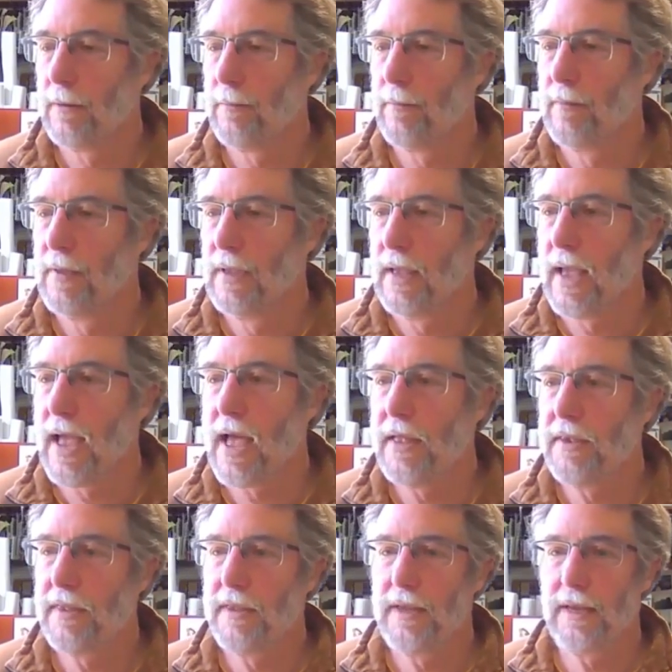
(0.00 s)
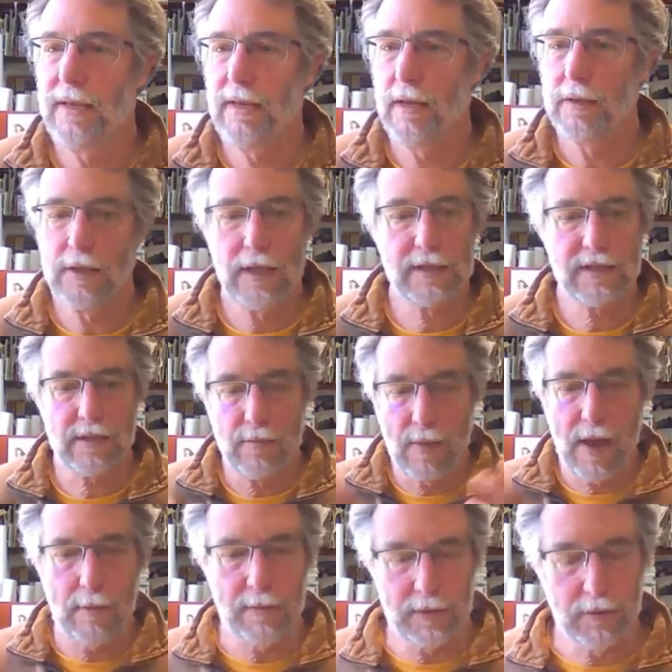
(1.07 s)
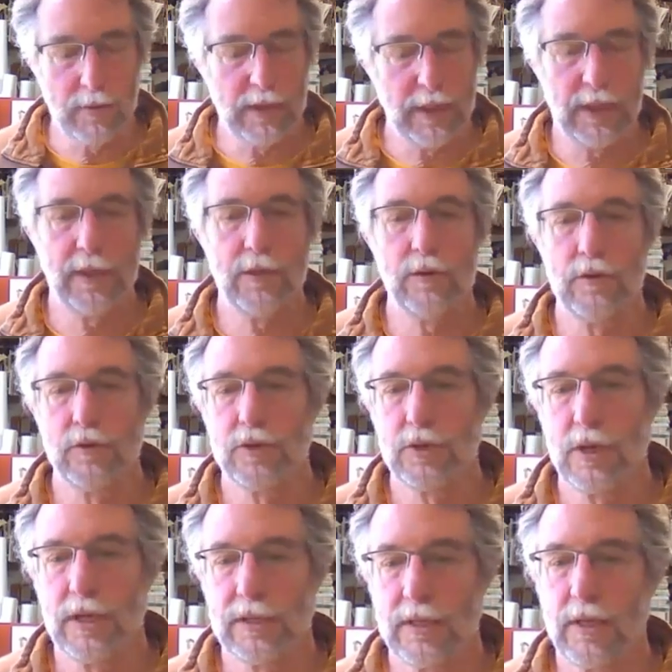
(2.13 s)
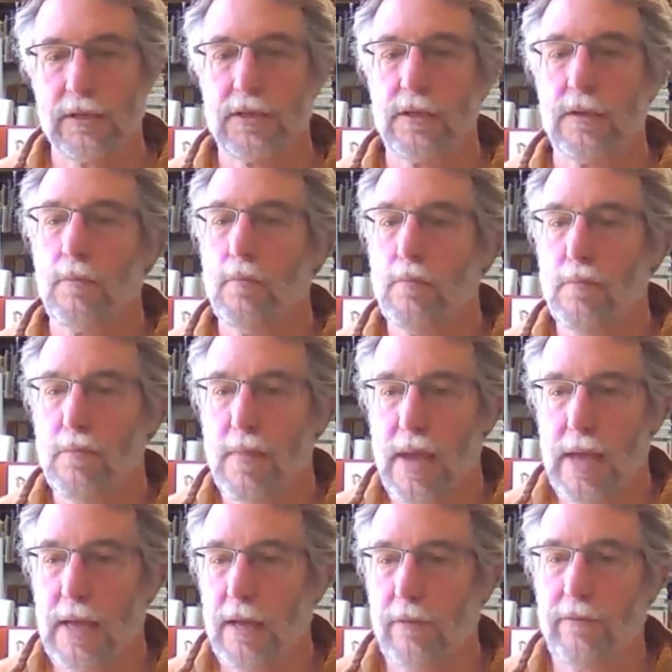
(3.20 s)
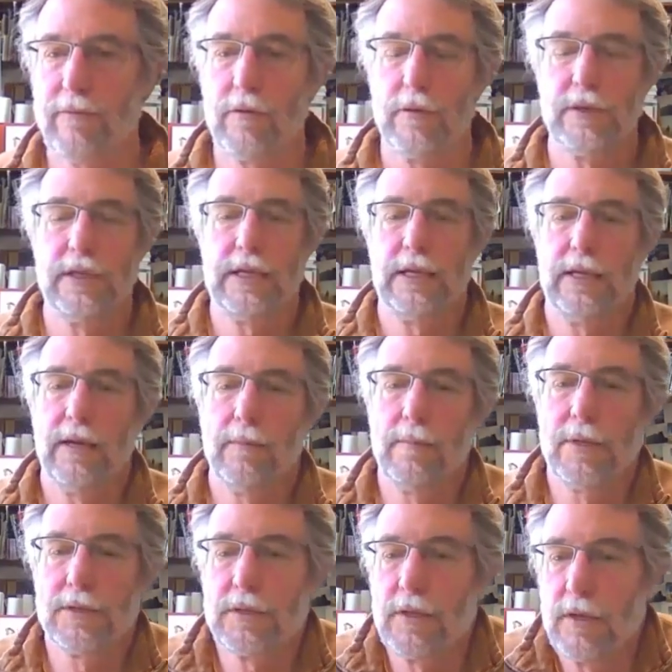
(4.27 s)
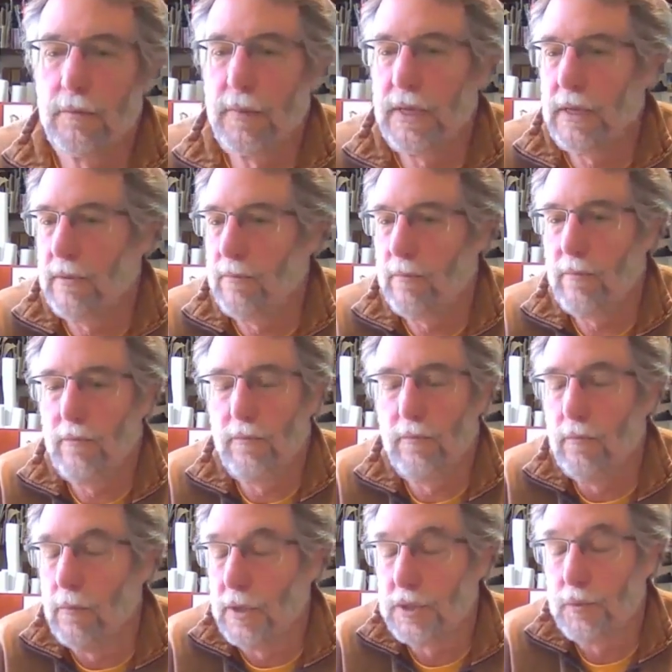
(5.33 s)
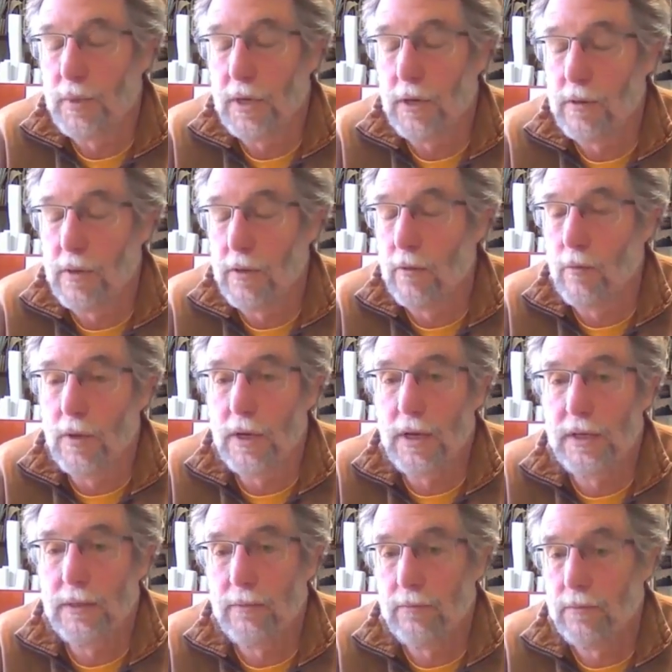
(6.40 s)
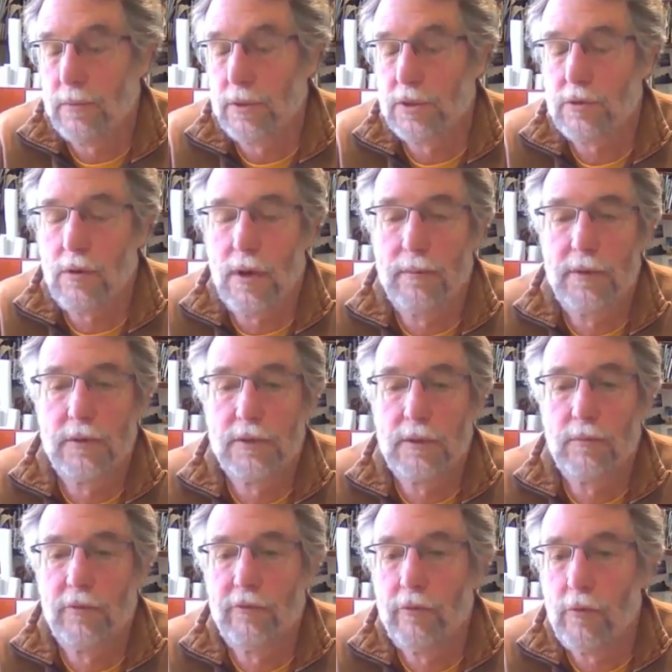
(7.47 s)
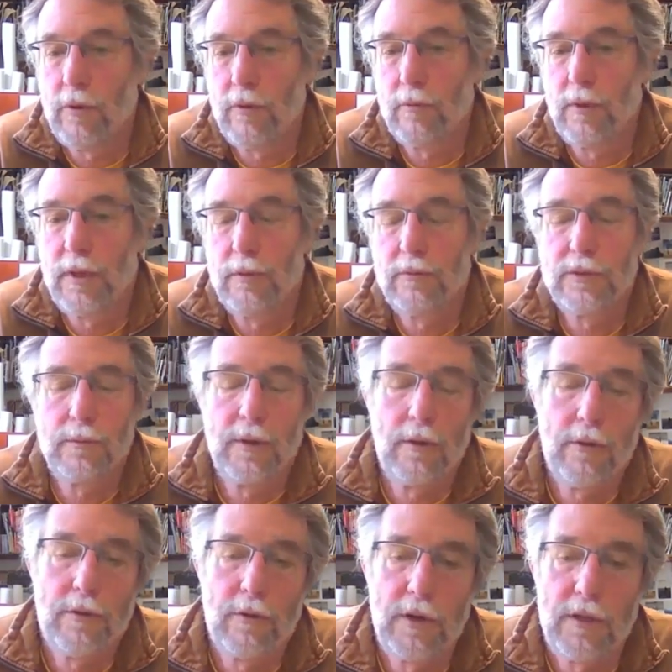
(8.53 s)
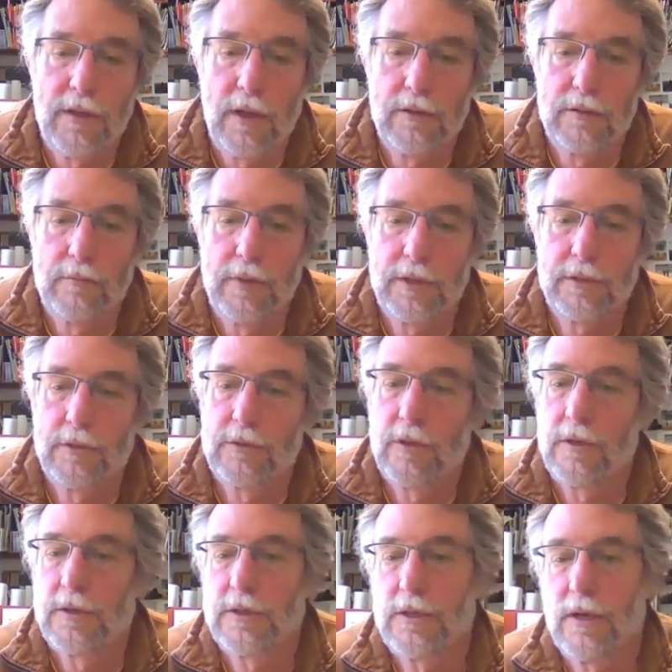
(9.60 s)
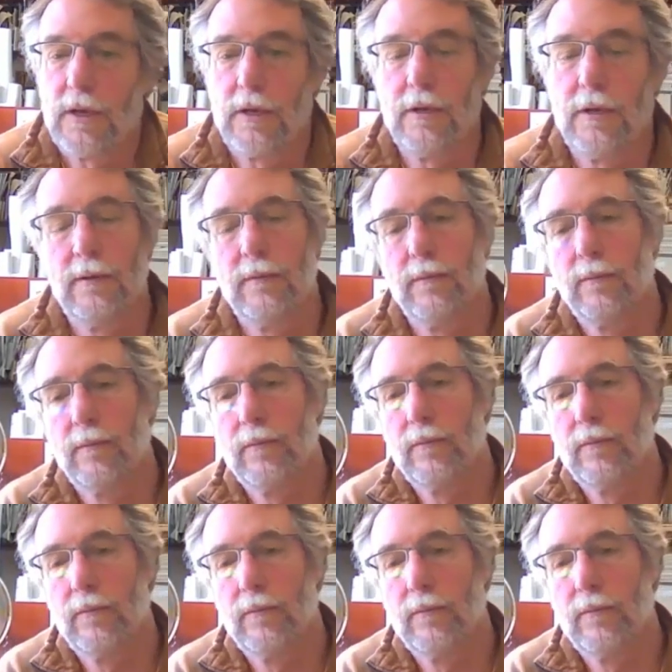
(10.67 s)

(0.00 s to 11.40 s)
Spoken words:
And unless the map is really huge, it doesn't make for a DEM that's going to be much bigger than the one I described using before, the one that was about 30,000 pixels on a side.